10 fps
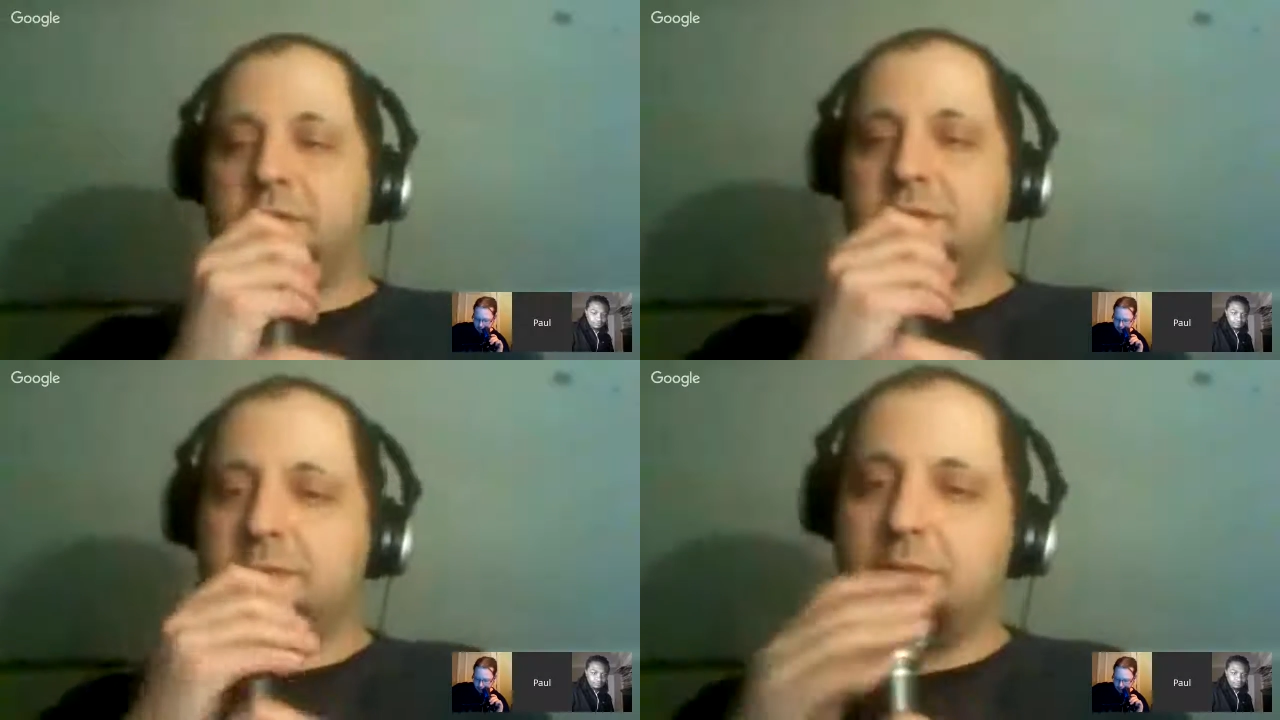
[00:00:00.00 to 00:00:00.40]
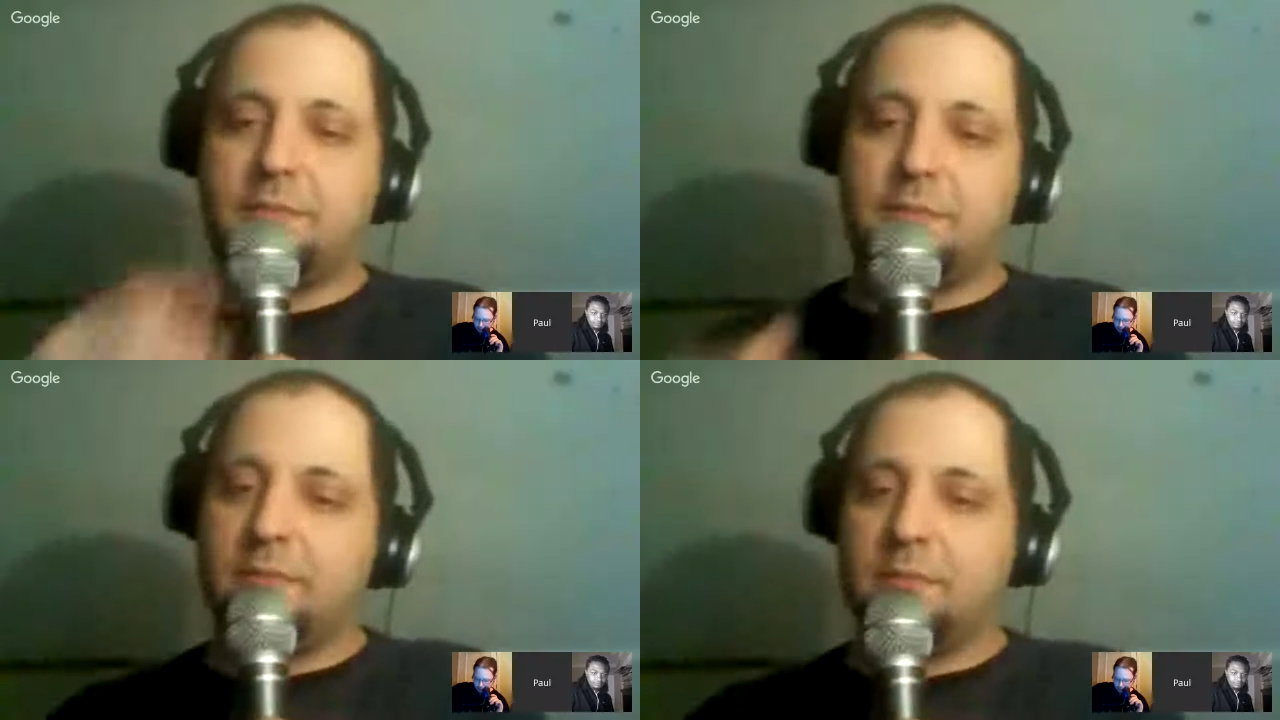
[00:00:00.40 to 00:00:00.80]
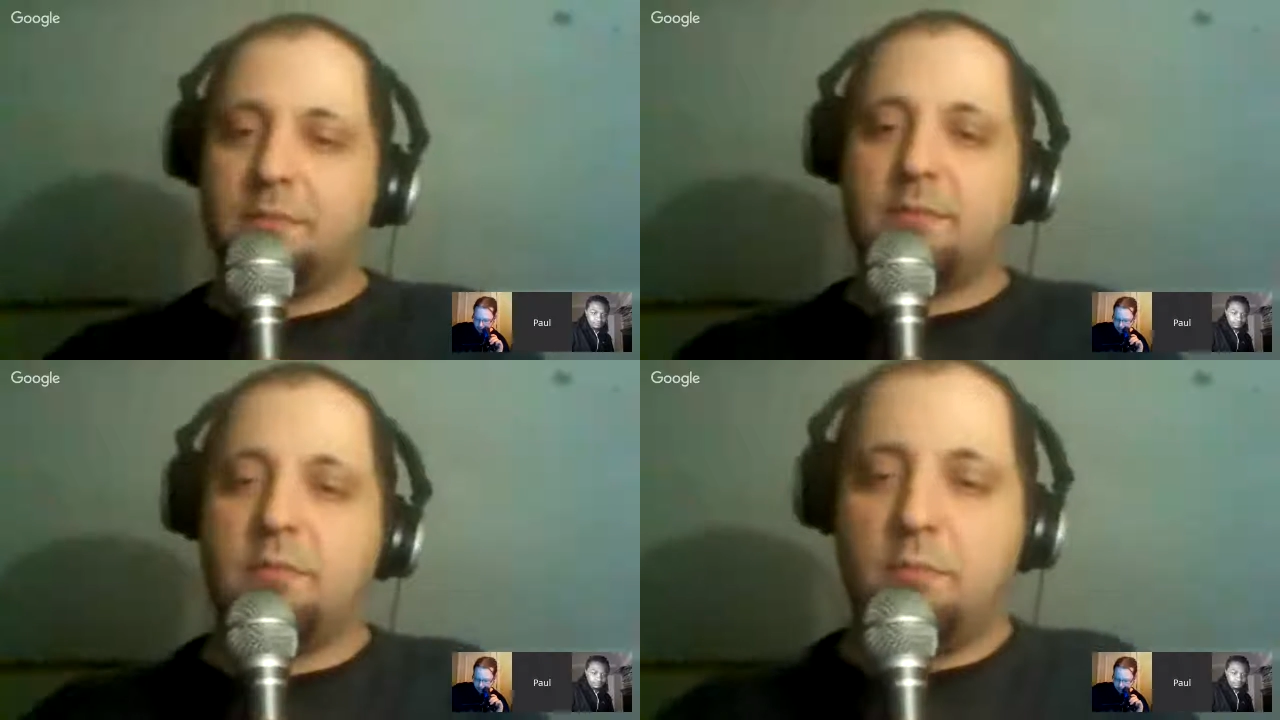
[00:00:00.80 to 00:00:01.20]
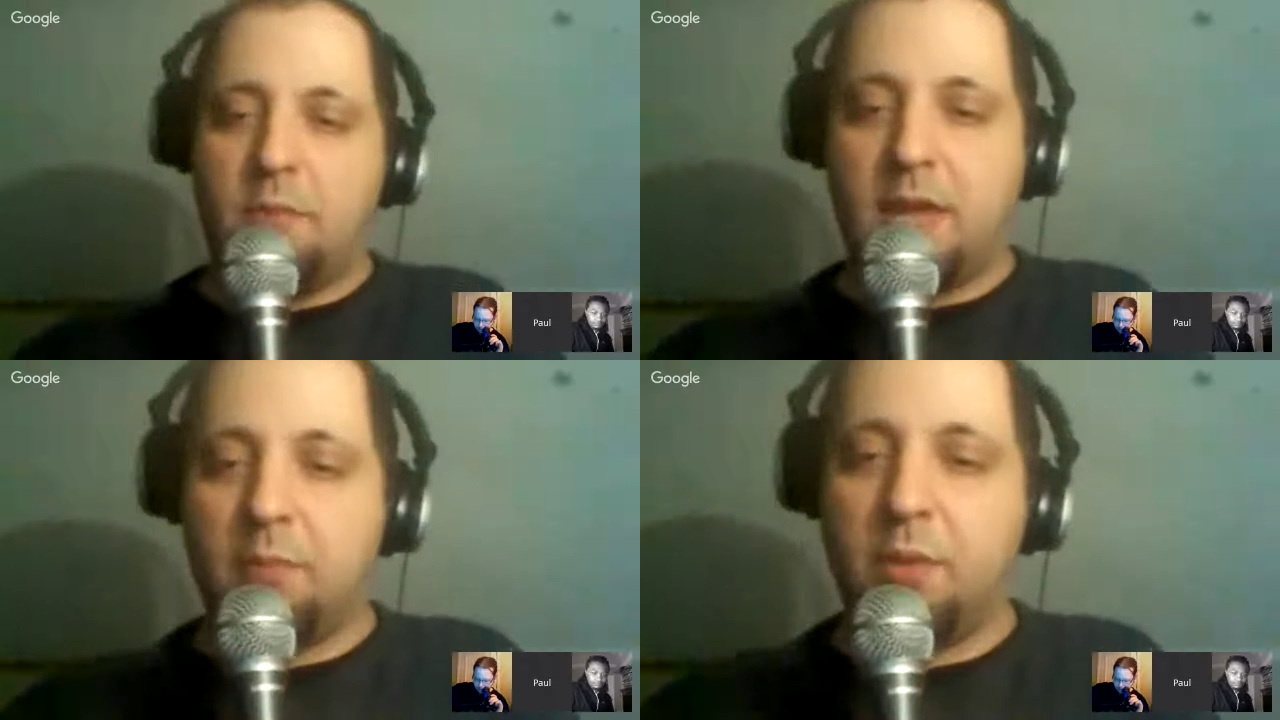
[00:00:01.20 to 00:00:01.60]
making beats a lot
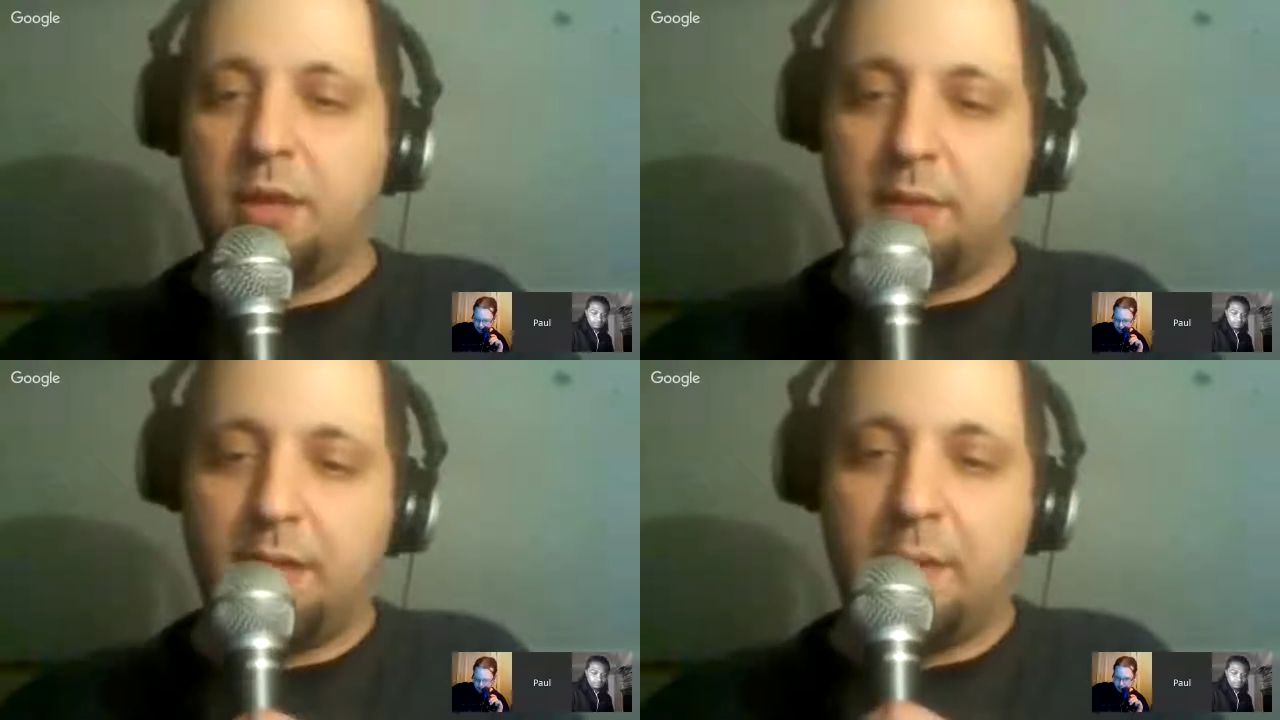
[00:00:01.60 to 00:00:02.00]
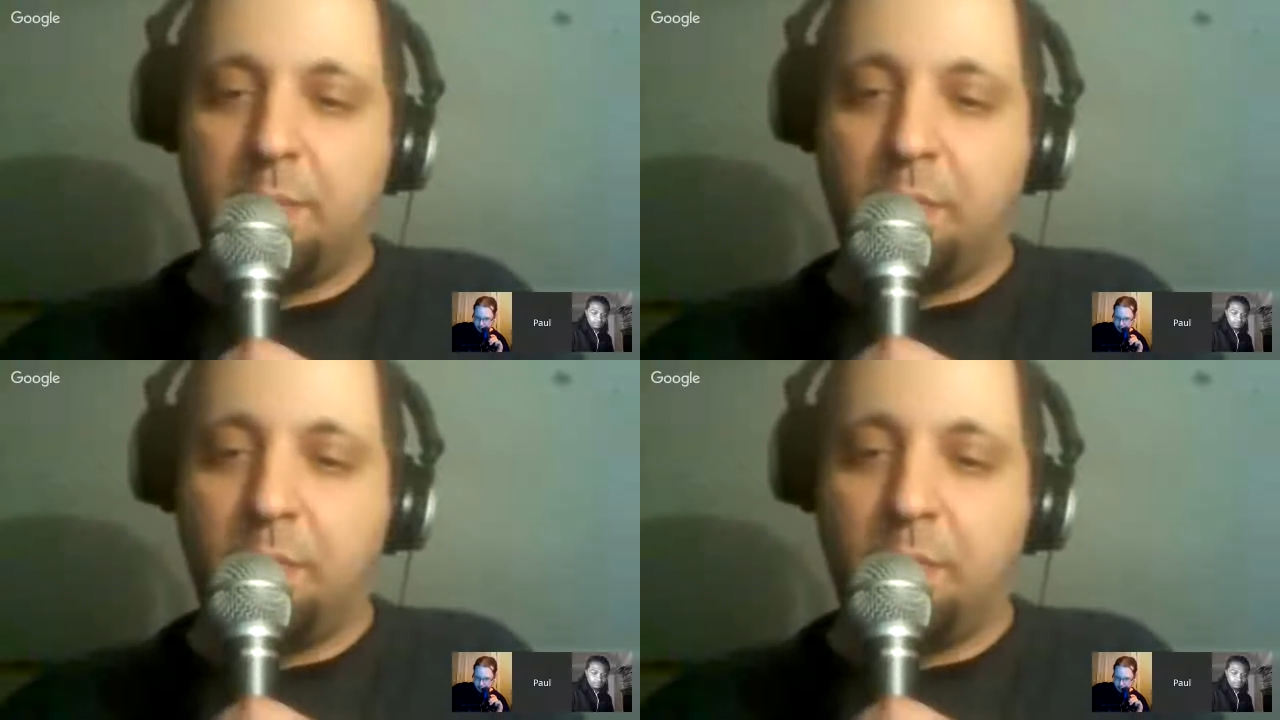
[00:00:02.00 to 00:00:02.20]
more. But